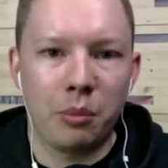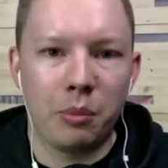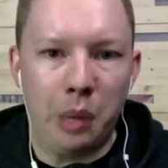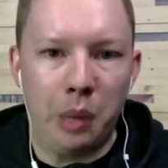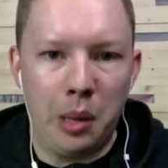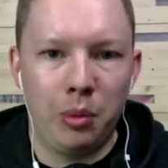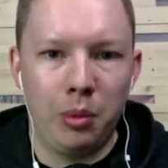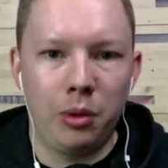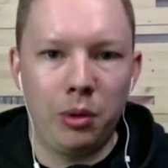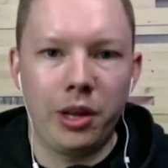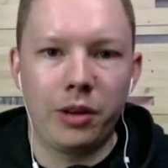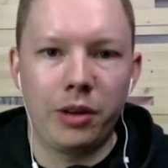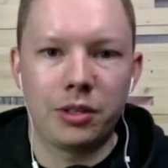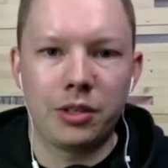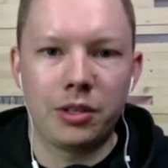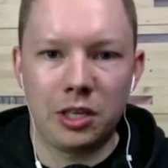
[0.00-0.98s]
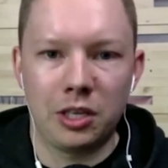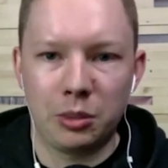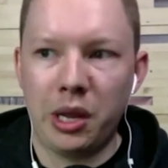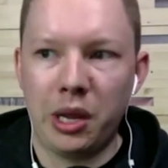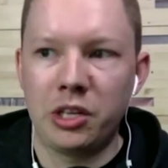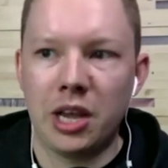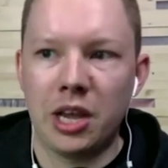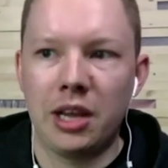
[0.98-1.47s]
the people who hit your sales
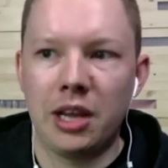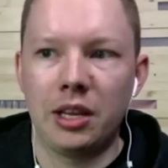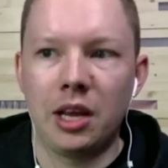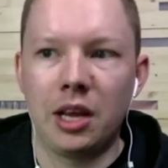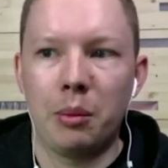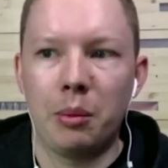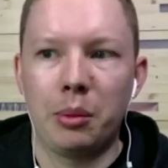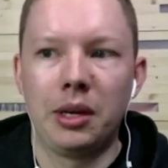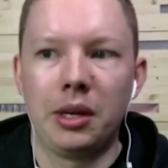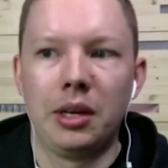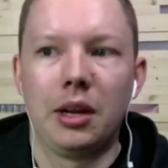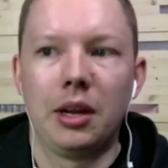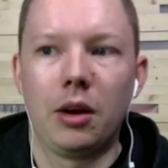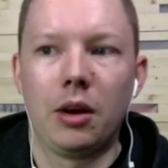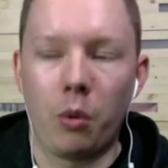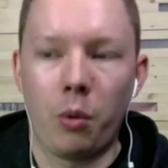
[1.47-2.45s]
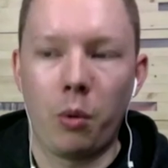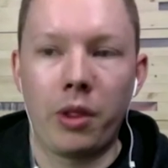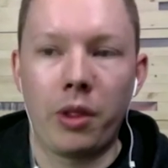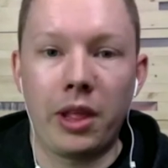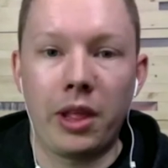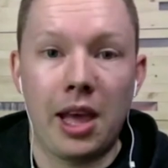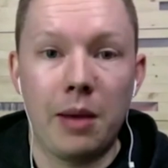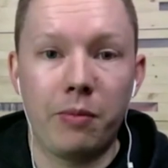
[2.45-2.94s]
page end up or where
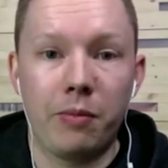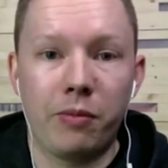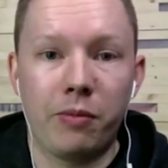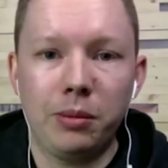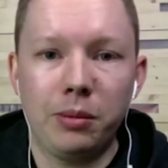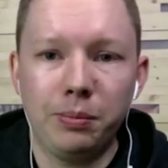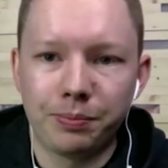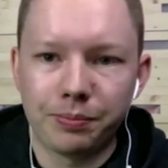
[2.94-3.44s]
they came from